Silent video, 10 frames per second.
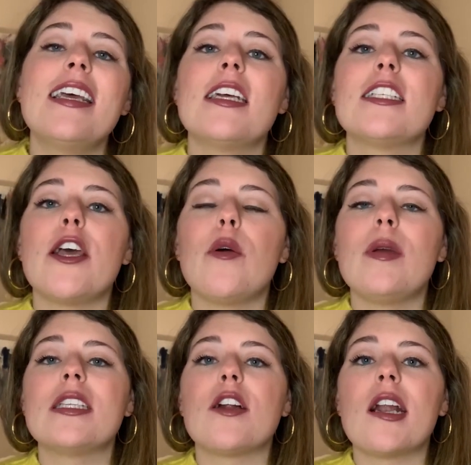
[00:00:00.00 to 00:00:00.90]
So we
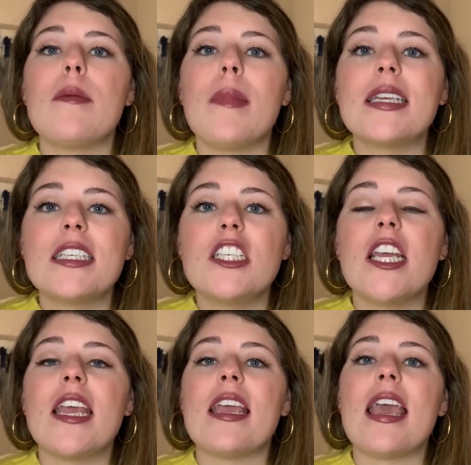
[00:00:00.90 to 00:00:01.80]
started
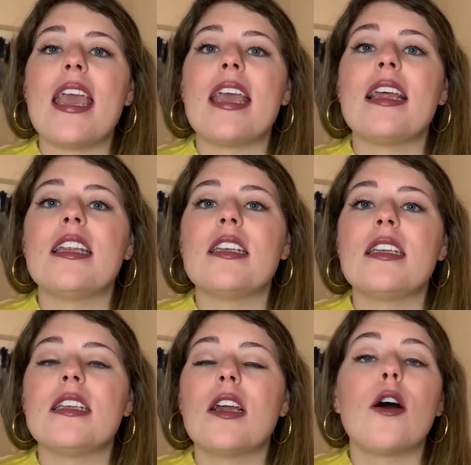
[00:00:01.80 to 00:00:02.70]
messaging
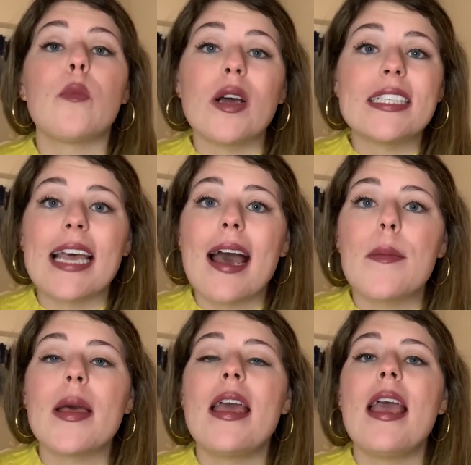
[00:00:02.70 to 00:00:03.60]
and on WhatsApp,
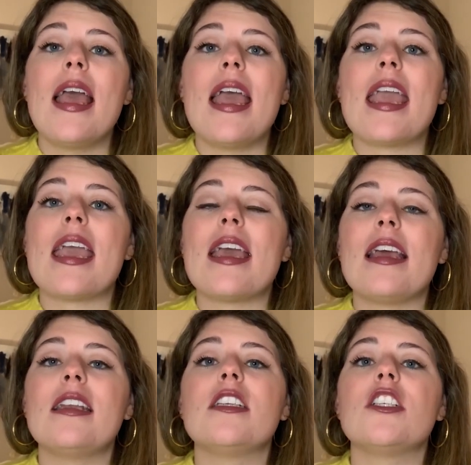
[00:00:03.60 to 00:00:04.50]

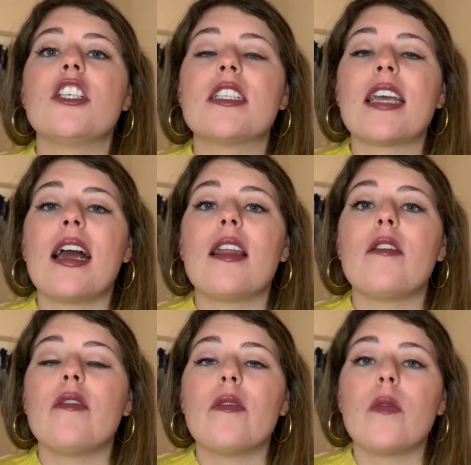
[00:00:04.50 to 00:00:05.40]
and just kind of,
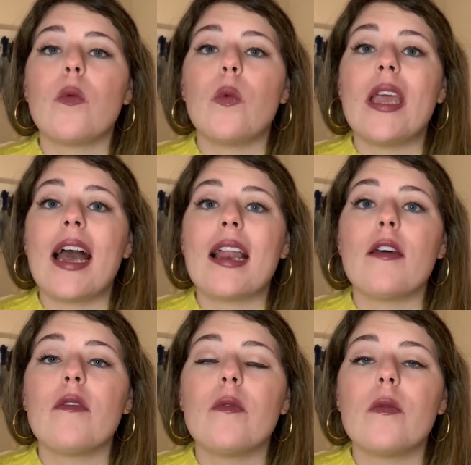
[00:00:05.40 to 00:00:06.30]
we had
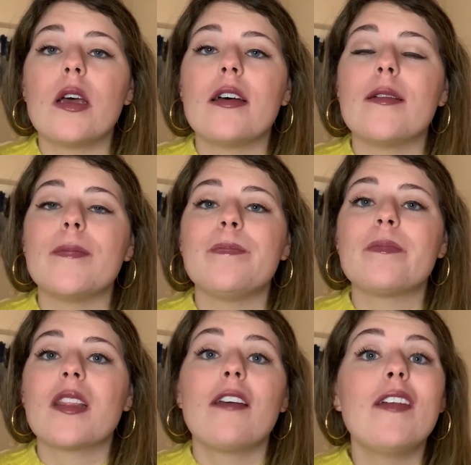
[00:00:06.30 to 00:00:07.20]
a
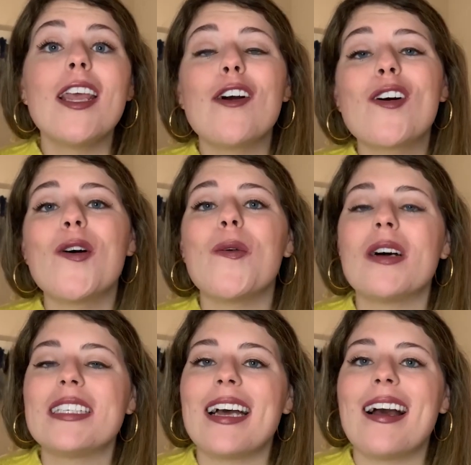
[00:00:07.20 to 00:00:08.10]
video call one
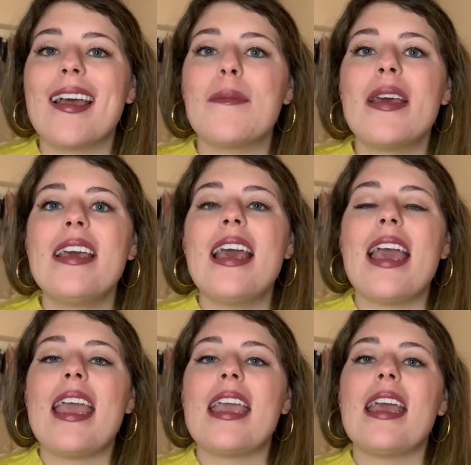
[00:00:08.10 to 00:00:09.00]
time,
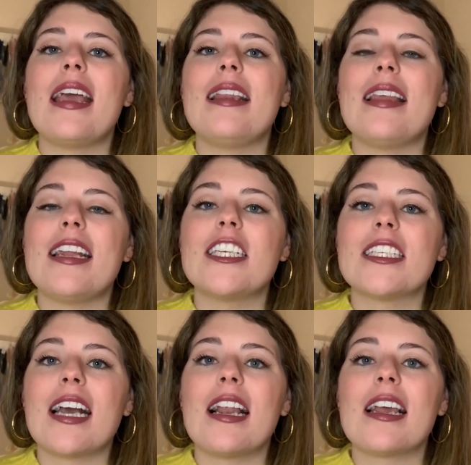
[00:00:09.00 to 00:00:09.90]
and they just
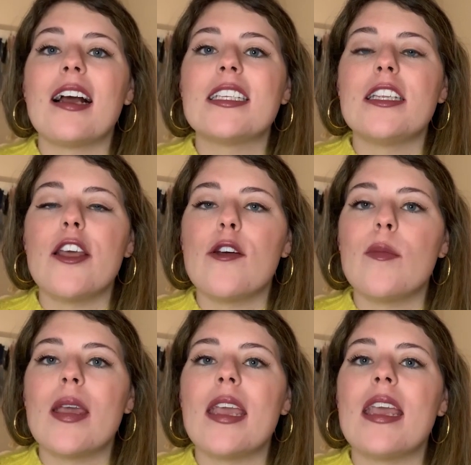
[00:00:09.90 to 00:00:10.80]
kind of got to know
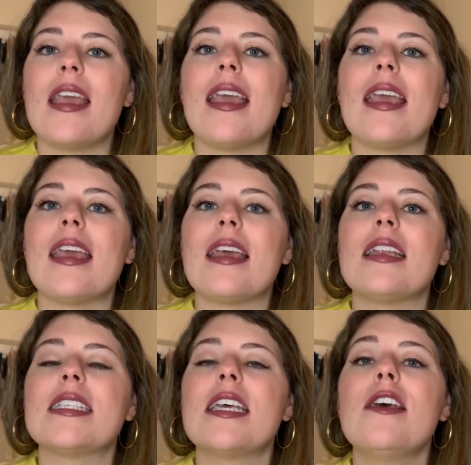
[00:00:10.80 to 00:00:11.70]
me
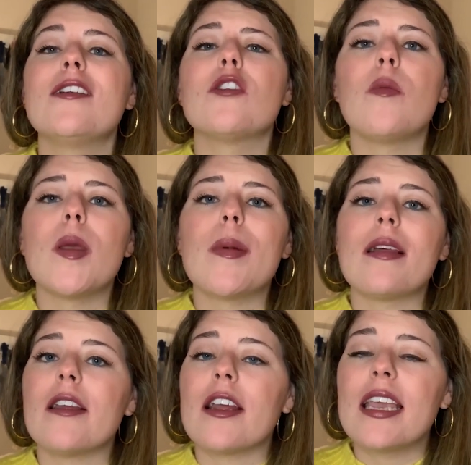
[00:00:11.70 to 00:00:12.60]
and told me about
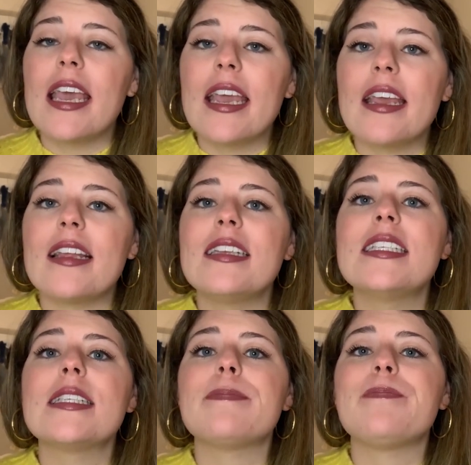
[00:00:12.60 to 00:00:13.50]
their kids.